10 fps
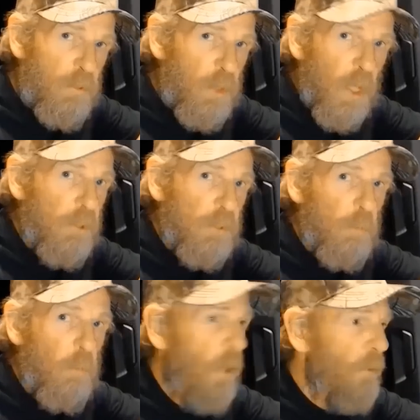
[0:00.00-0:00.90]
charge it
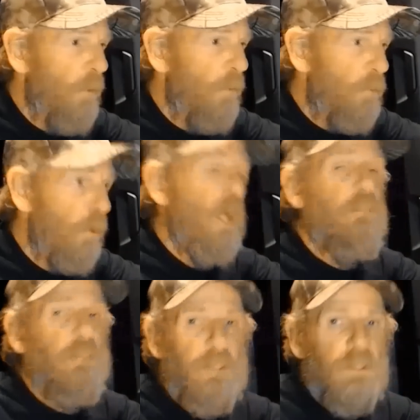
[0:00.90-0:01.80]
while you're
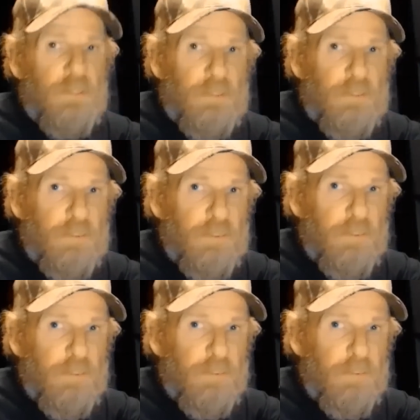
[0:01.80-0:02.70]
driving
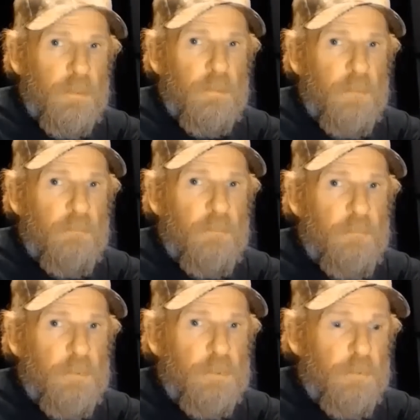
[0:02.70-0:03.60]
to your favorite
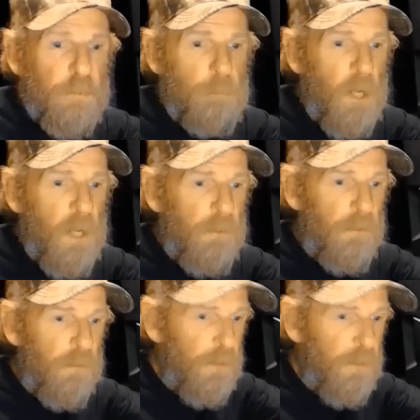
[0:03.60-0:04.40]
fishing spot or